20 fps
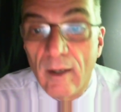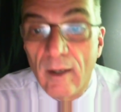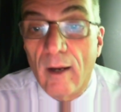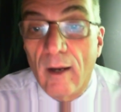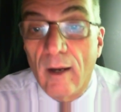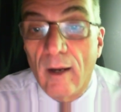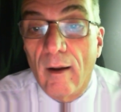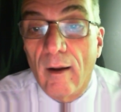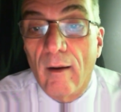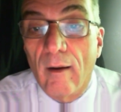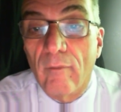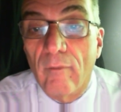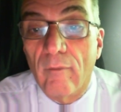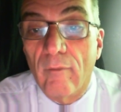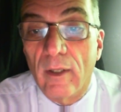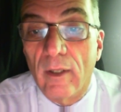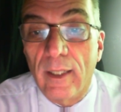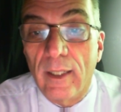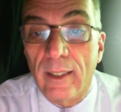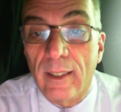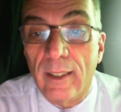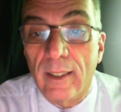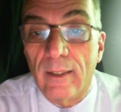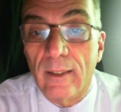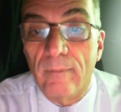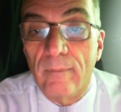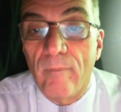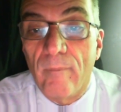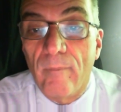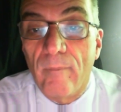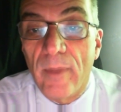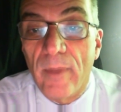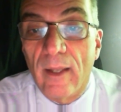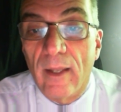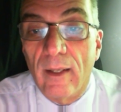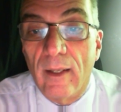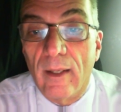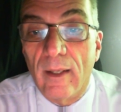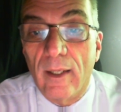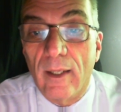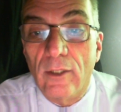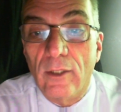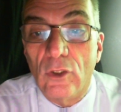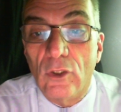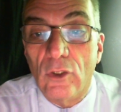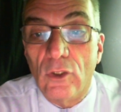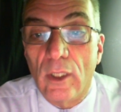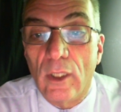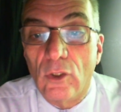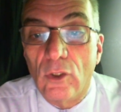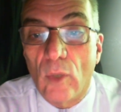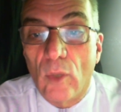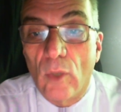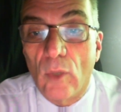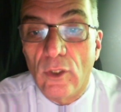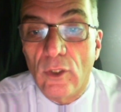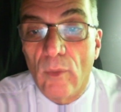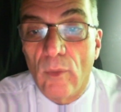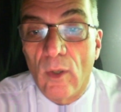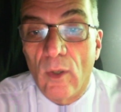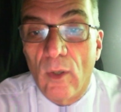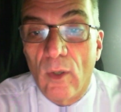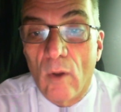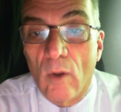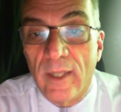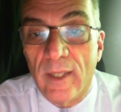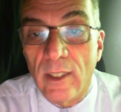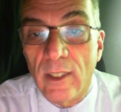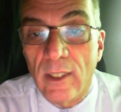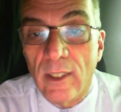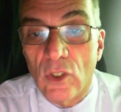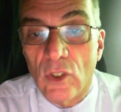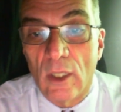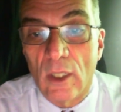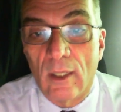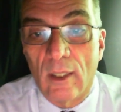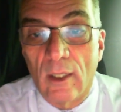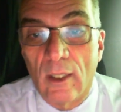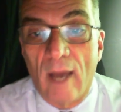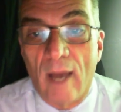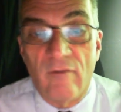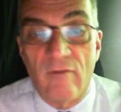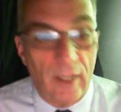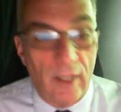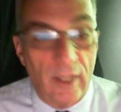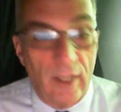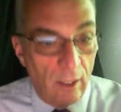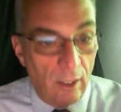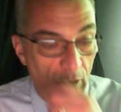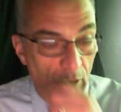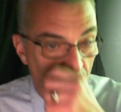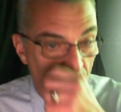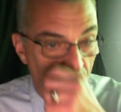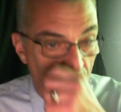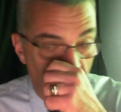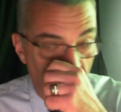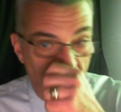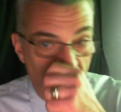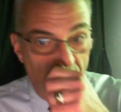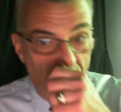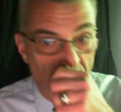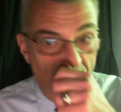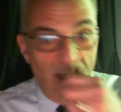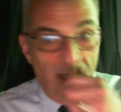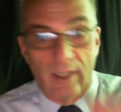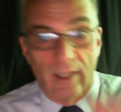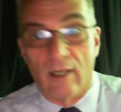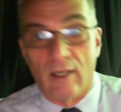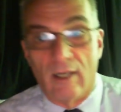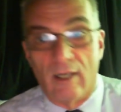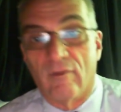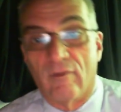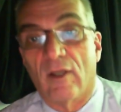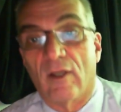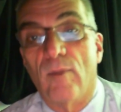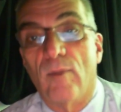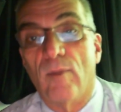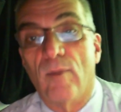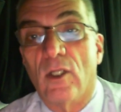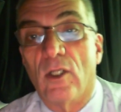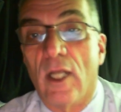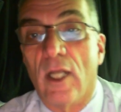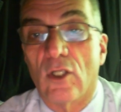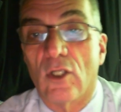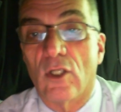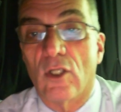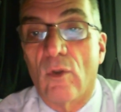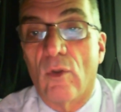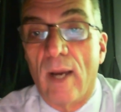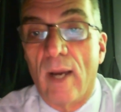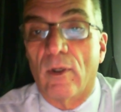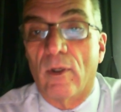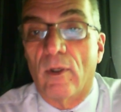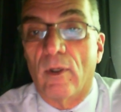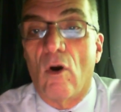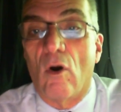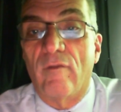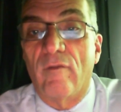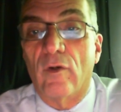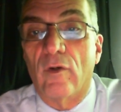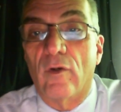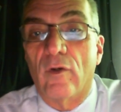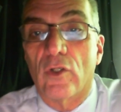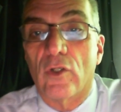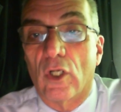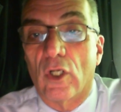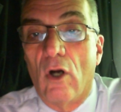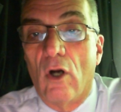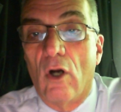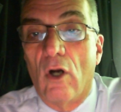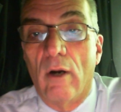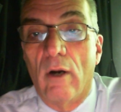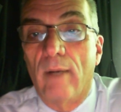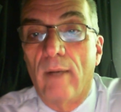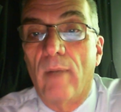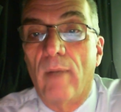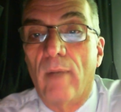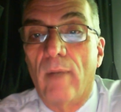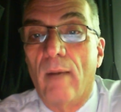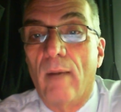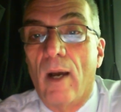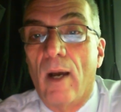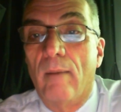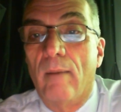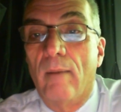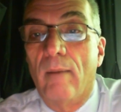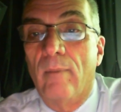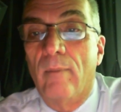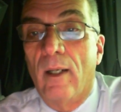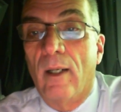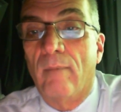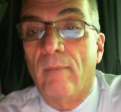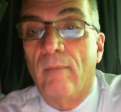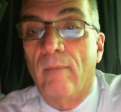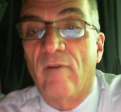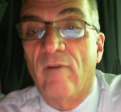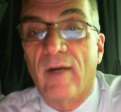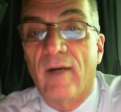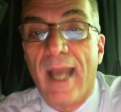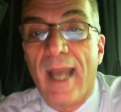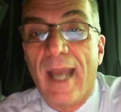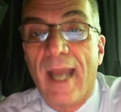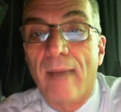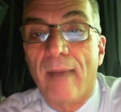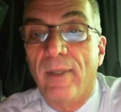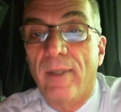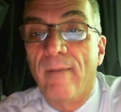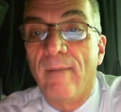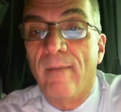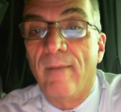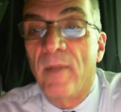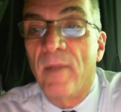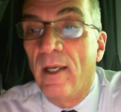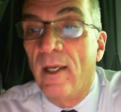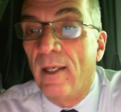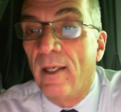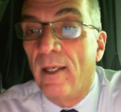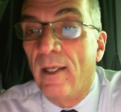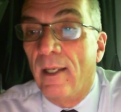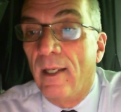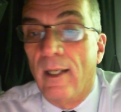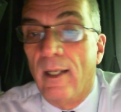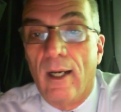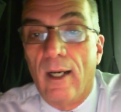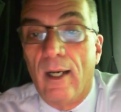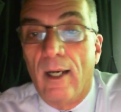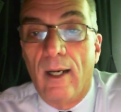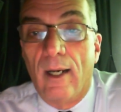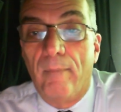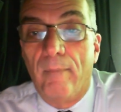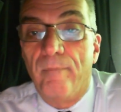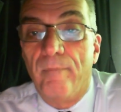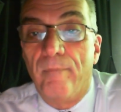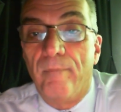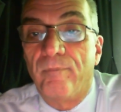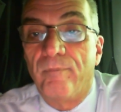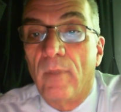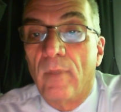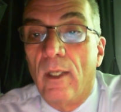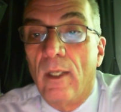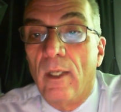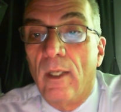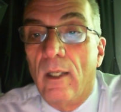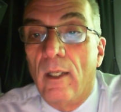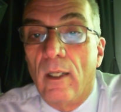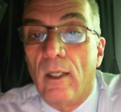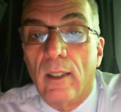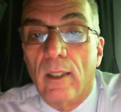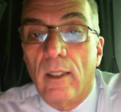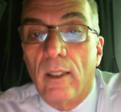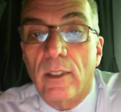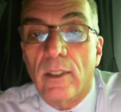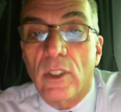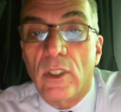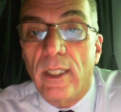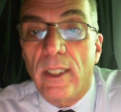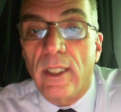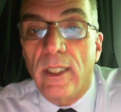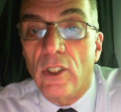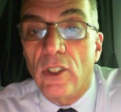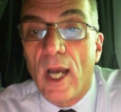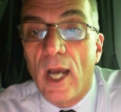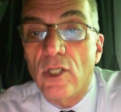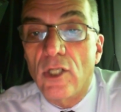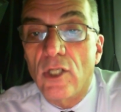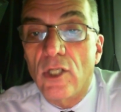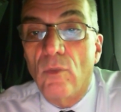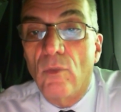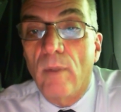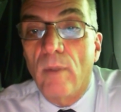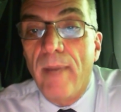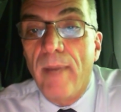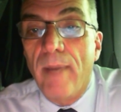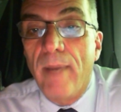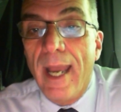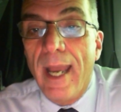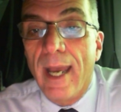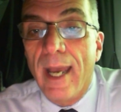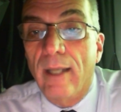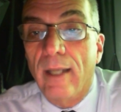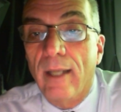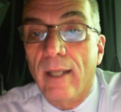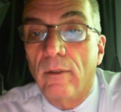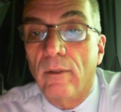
I really uh, en enjoy doing all these uh, live videos, and you know, if it gives me a chance to grab a coffee or a cigar, I'm I'm I'm, I'm very happy. Um, let's see, Joshua Pan.